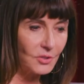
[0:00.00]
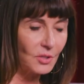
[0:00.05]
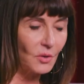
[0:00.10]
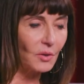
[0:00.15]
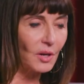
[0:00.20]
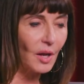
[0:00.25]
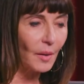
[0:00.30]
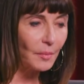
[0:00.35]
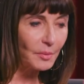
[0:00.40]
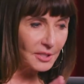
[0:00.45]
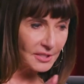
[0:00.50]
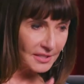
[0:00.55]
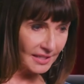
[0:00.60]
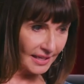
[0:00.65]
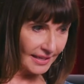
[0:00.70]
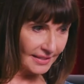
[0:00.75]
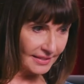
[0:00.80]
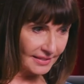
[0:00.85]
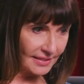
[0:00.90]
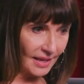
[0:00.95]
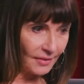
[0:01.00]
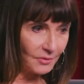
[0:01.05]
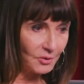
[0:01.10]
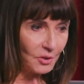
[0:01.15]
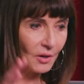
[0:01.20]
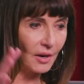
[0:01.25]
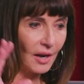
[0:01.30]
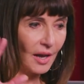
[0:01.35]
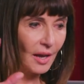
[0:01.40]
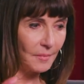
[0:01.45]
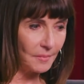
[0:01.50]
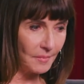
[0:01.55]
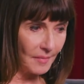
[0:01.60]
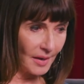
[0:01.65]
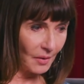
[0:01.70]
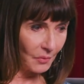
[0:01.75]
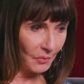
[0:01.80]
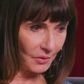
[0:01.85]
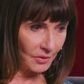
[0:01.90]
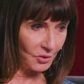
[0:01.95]
So a couple of days after I
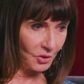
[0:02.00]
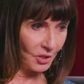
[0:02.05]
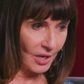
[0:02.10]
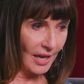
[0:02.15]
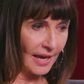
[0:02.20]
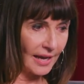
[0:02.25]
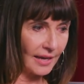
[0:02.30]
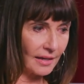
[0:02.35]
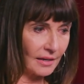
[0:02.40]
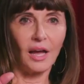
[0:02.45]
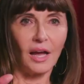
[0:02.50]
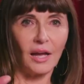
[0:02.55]
met with Jack,